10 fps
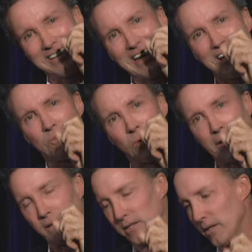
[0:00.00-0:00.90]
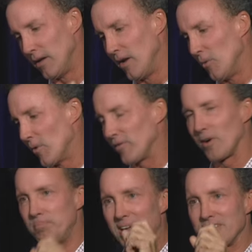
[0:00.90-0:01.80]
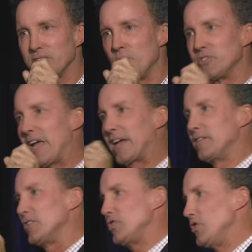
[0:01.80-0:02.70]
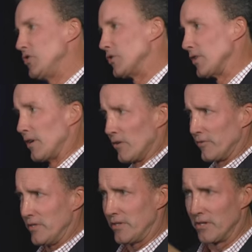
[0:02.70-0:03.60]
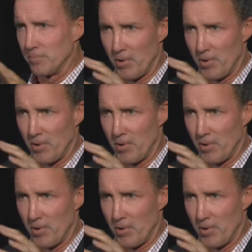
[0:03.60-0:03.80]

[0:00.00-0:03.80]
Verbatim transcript: and headway. One of our best, most activist users, I don't know if he's here,